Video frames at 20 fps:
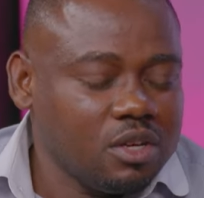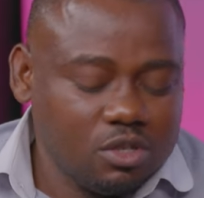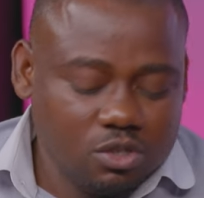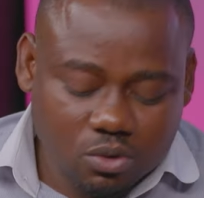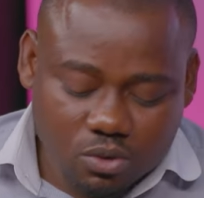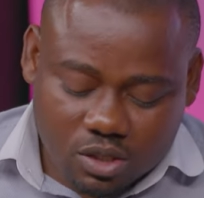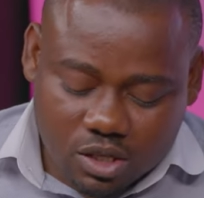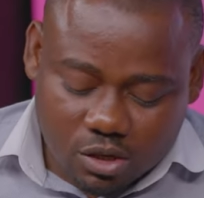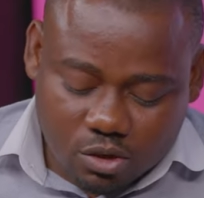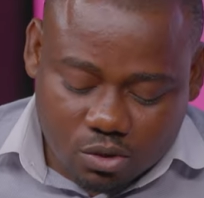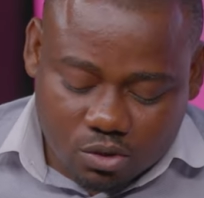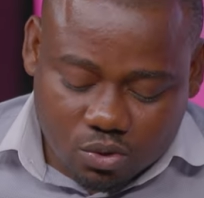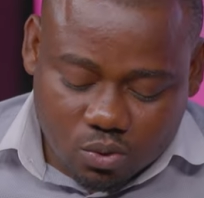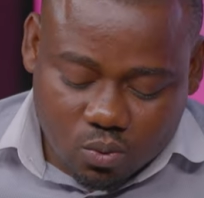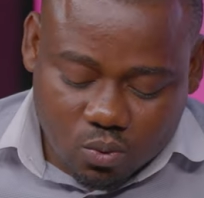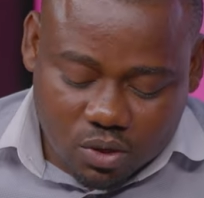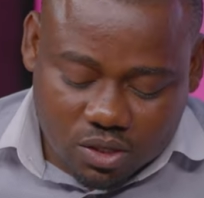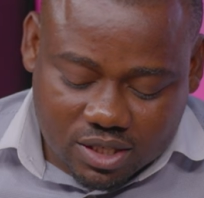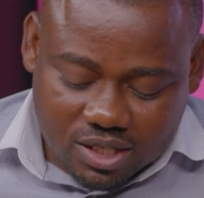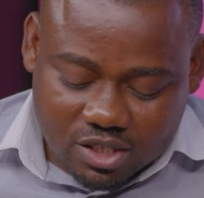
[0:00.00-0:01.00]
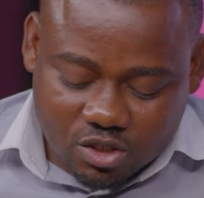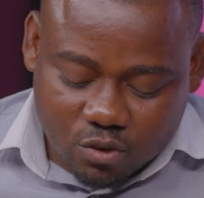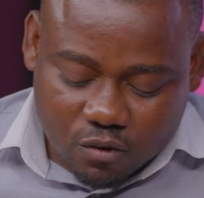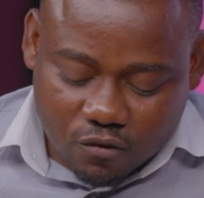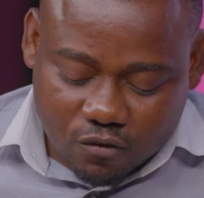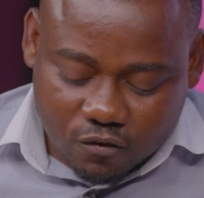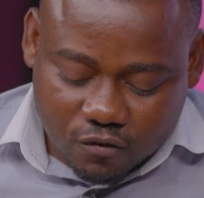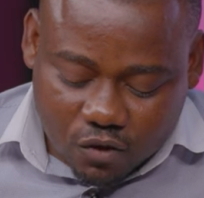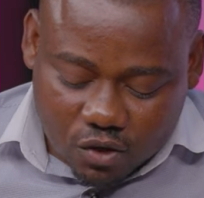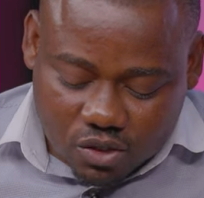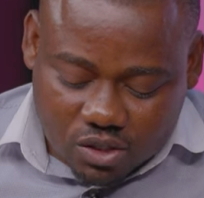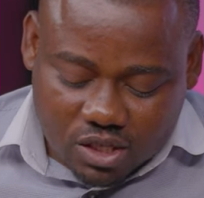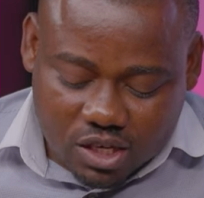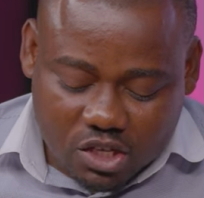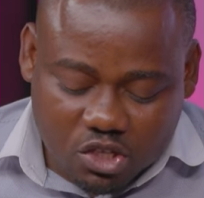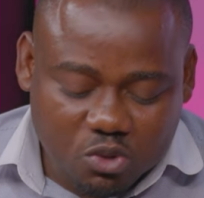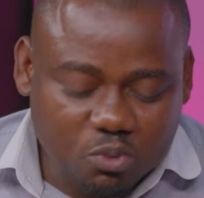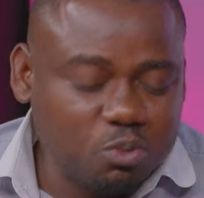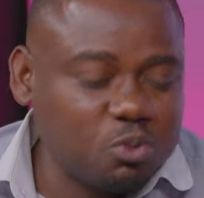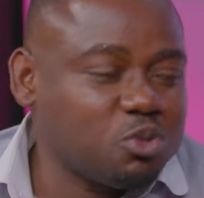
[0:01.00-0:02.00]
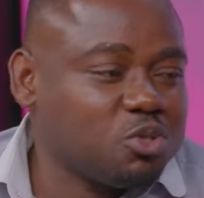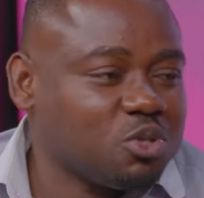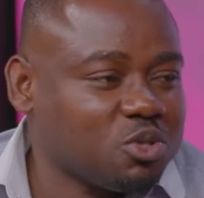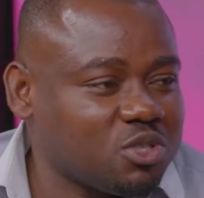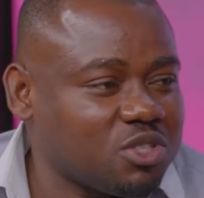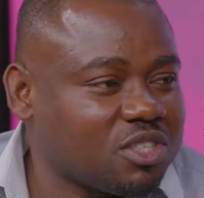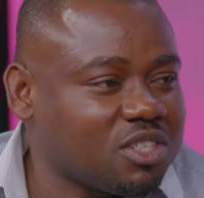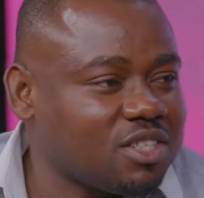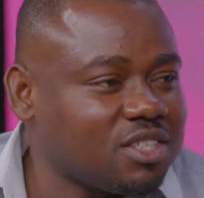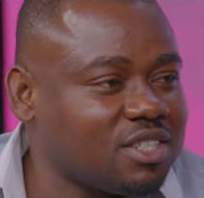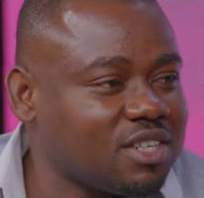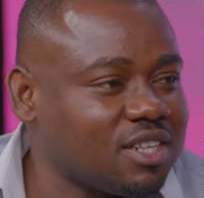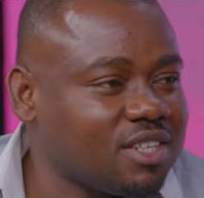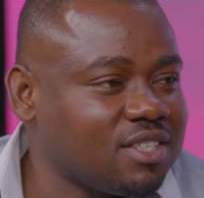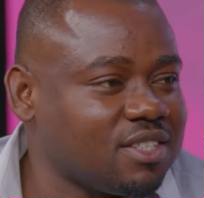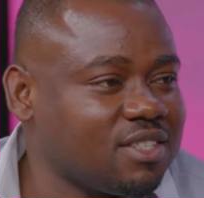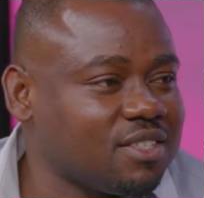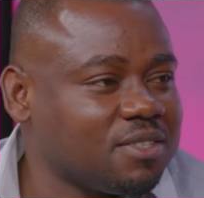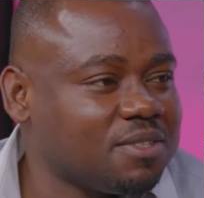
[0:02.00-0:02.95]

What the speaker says: So tell us, what is your first exposure to the internet?